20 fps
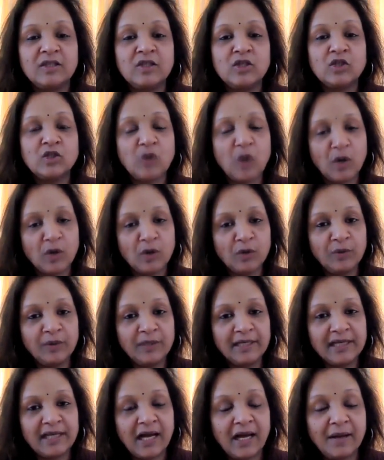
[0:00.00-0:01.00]
Sorrow
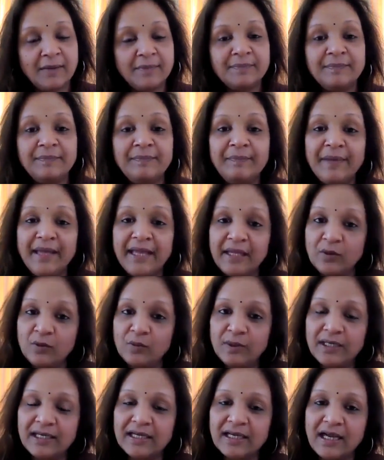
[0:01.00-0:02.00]
will come, pain
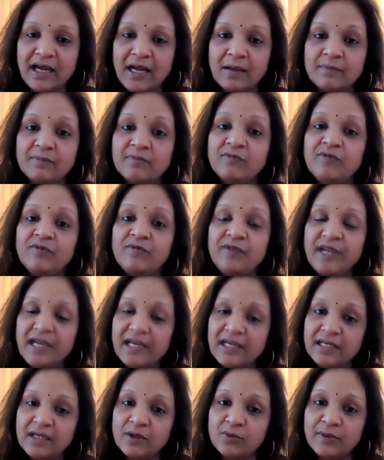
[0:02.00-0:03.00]
will come,
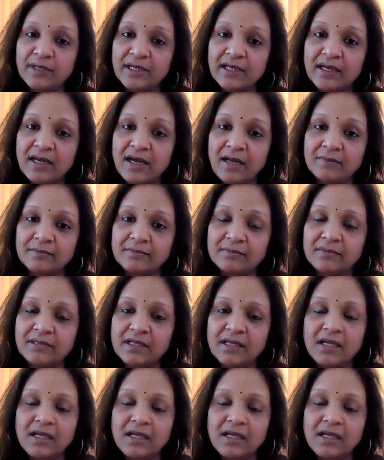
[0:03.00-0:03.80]
failure will come.